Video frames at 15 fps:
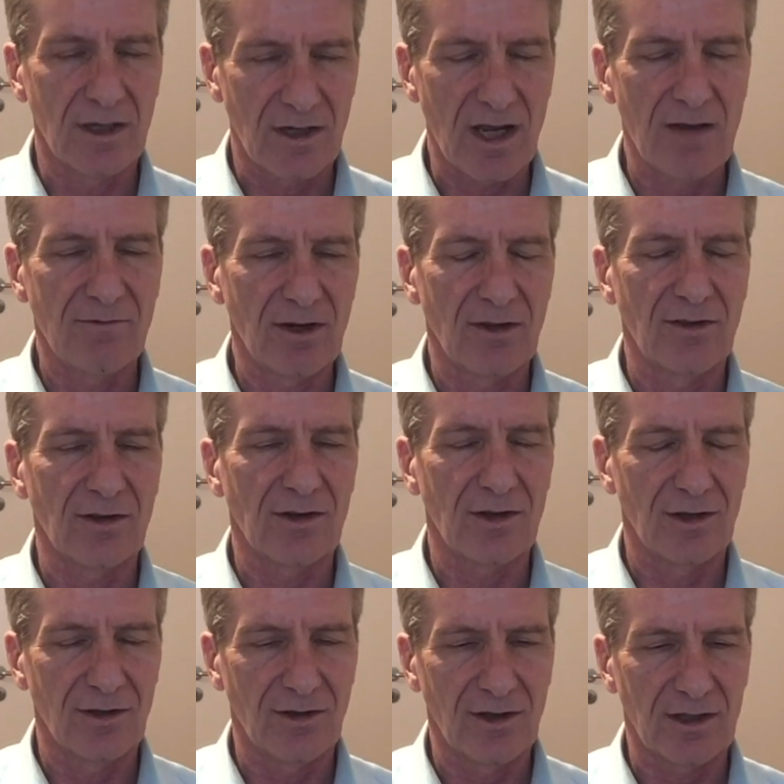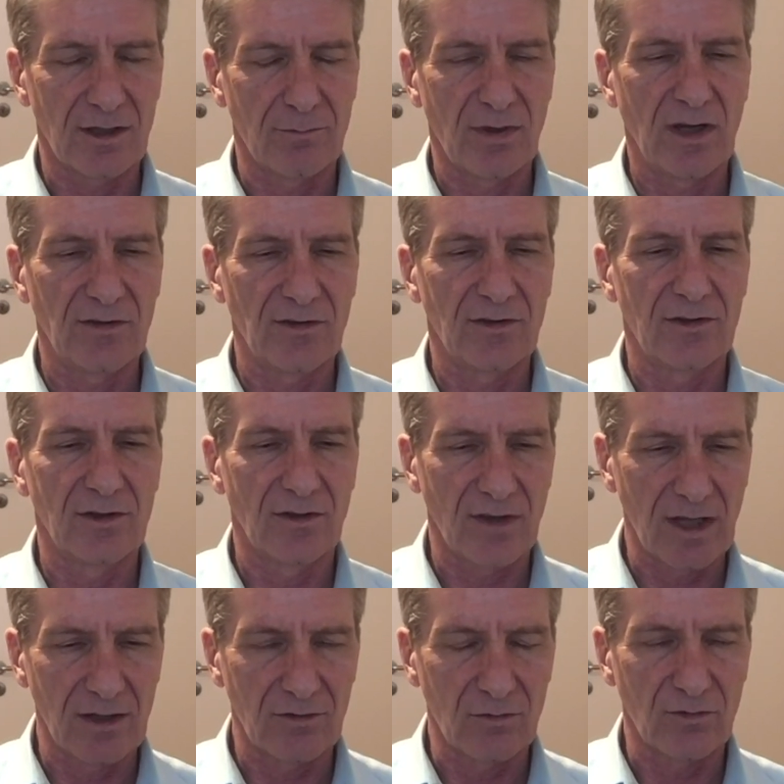and having the capacity
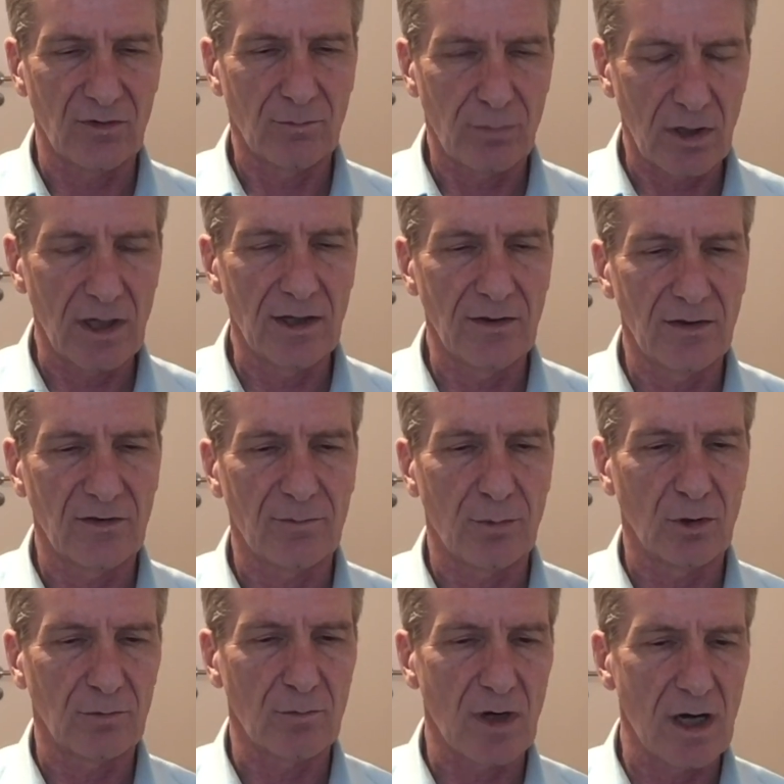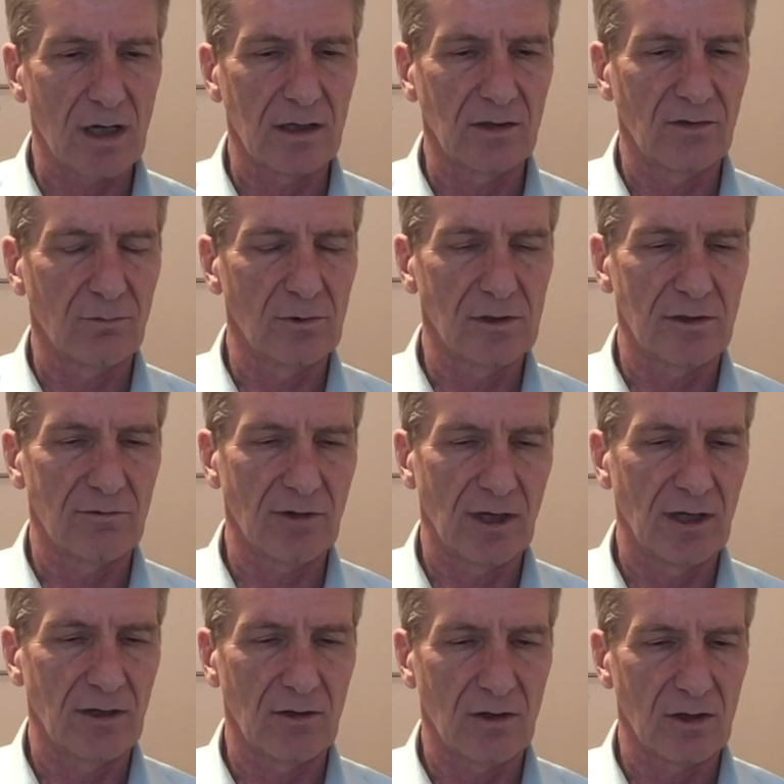then to supply these spot markets will
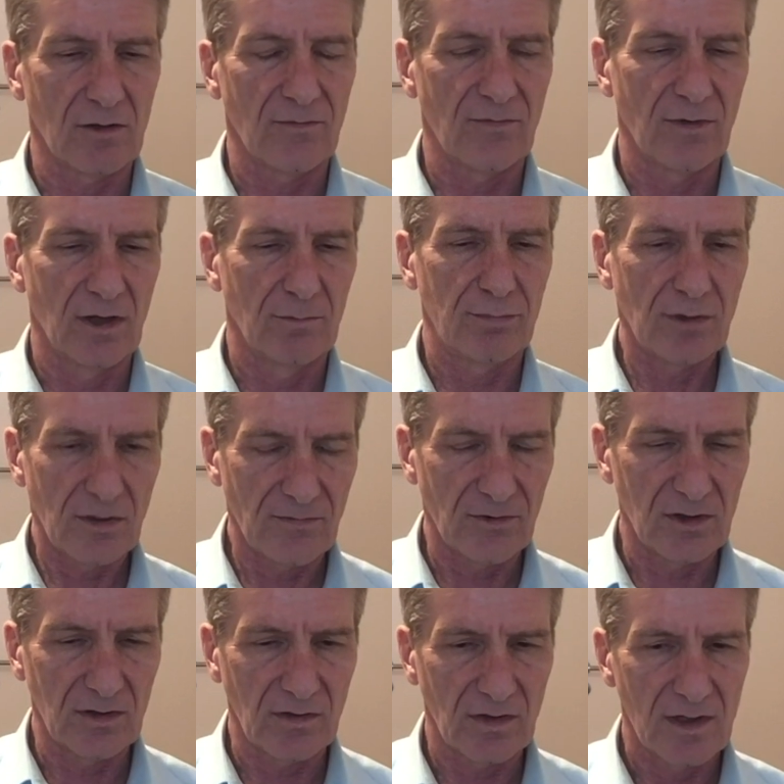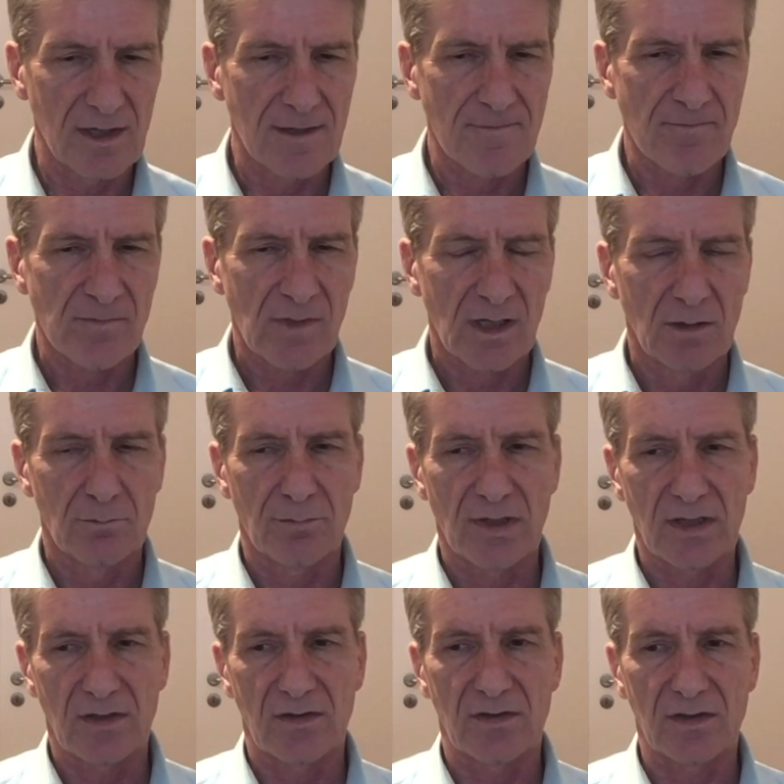create a lot of profits,
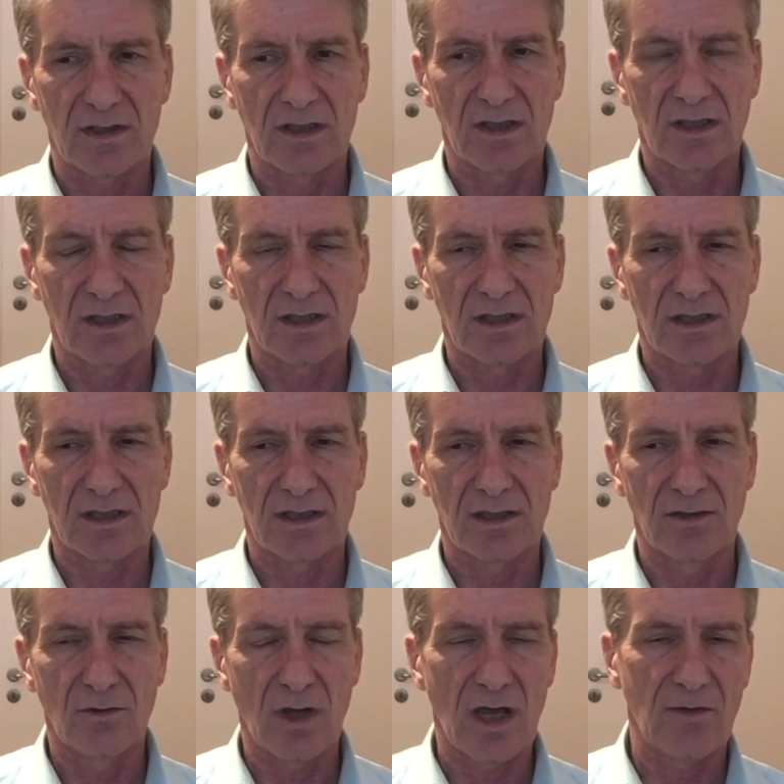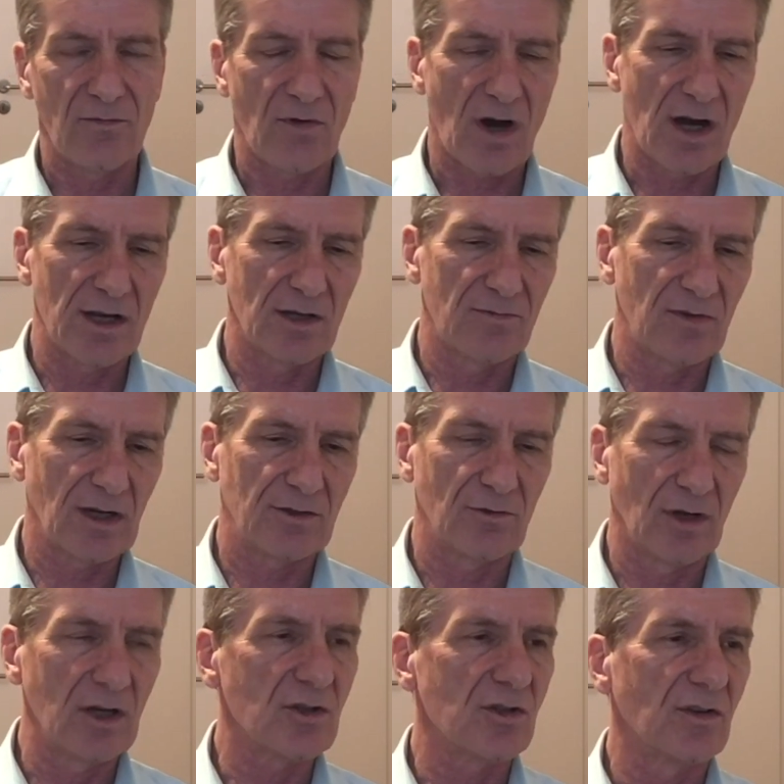but you have higher
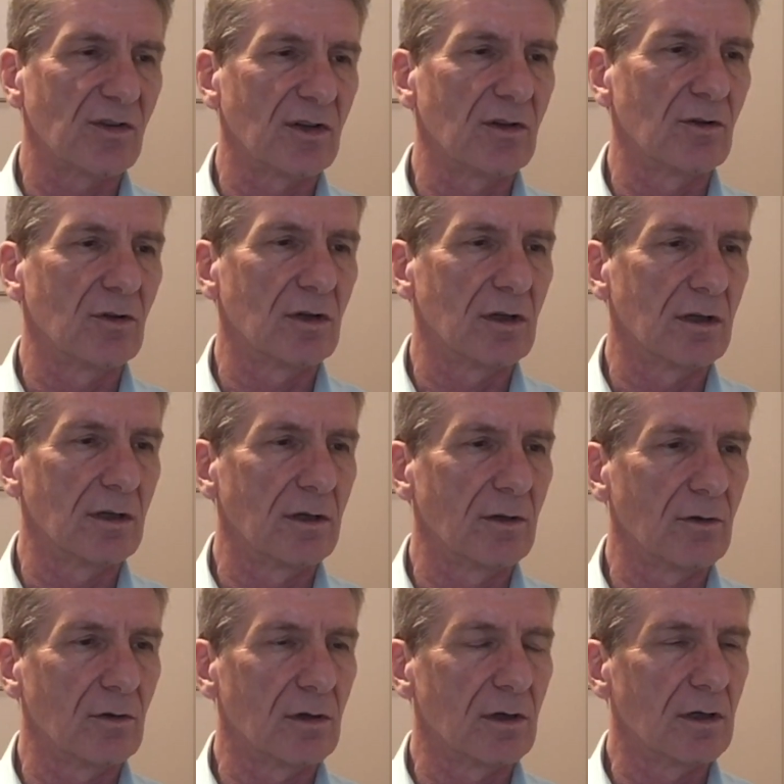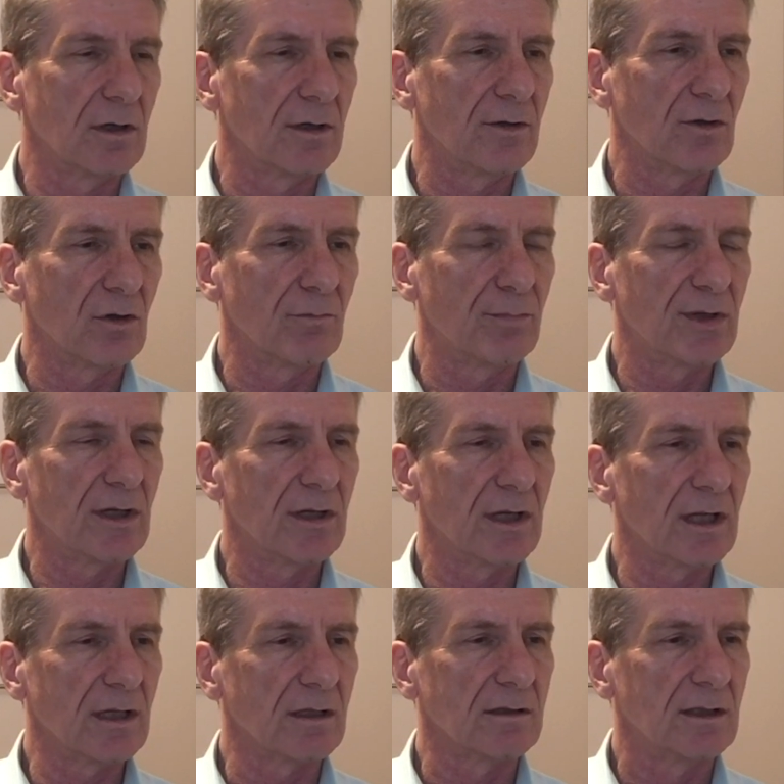fluctuations in your
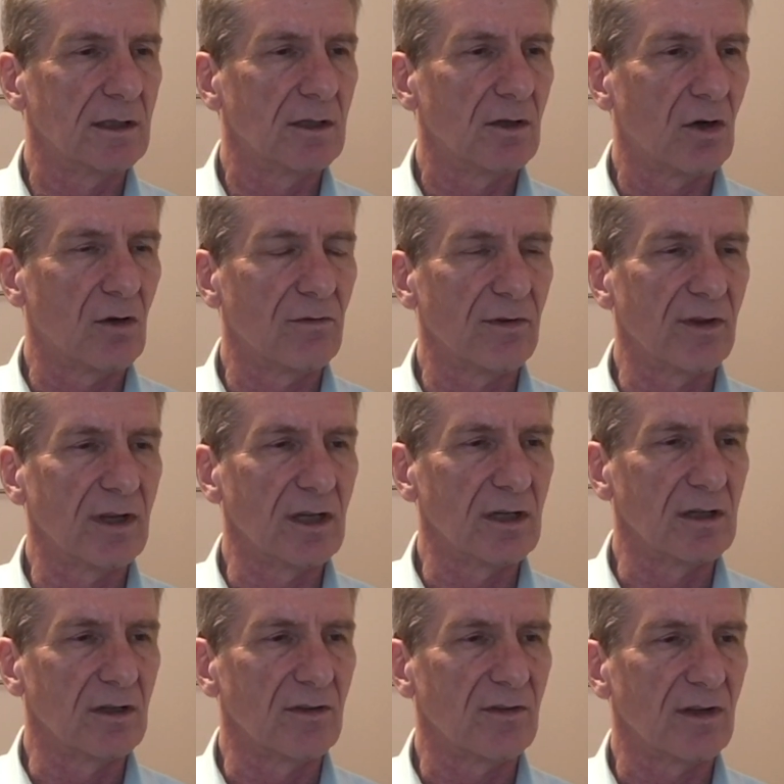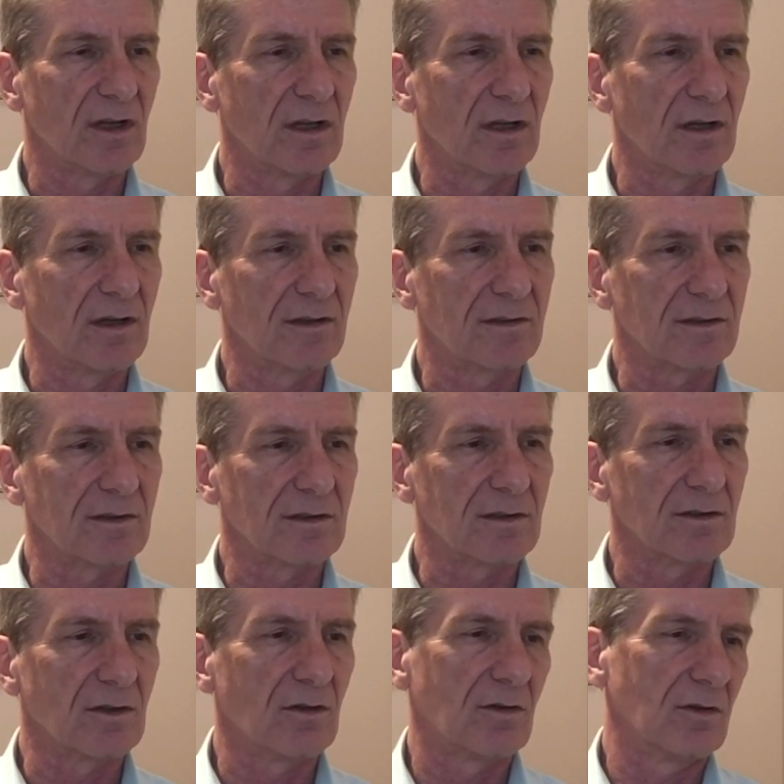P&L over the years and
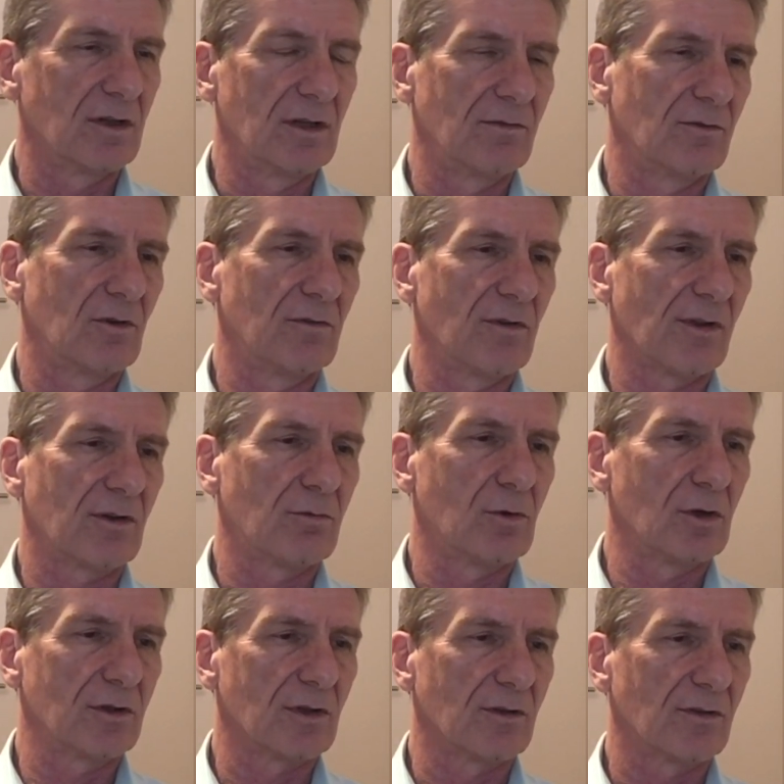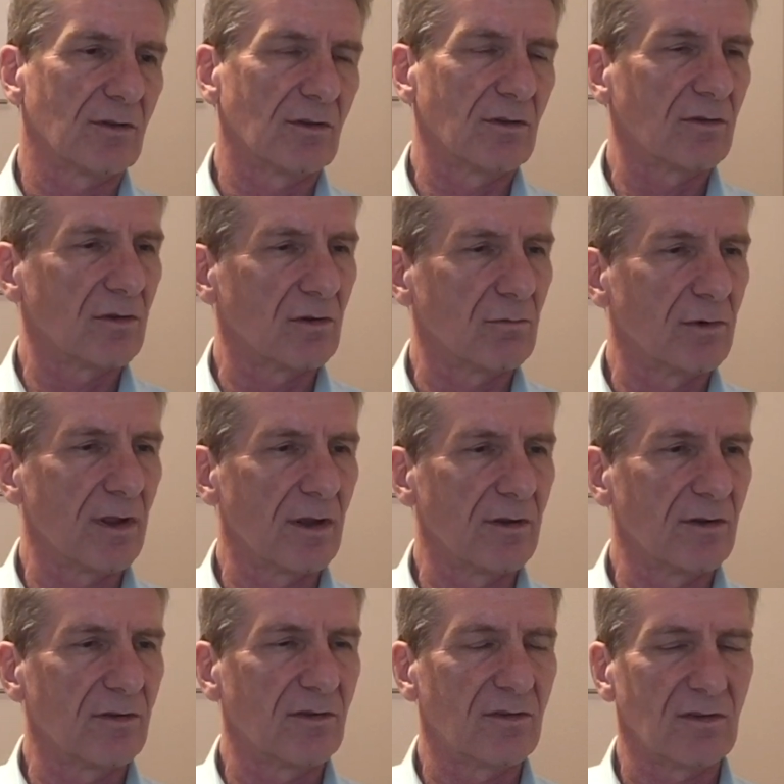or even over the quarters. So whether
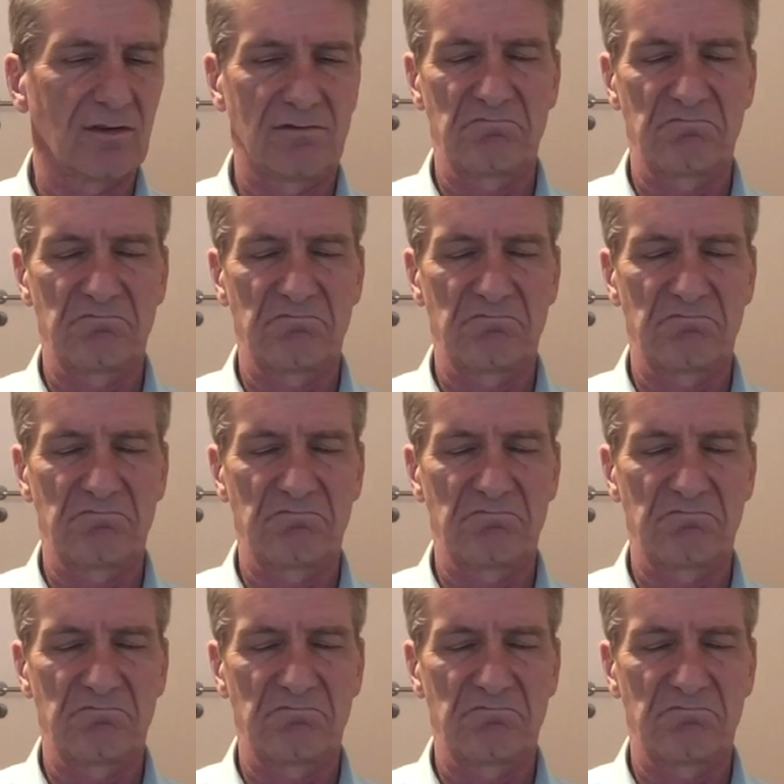this is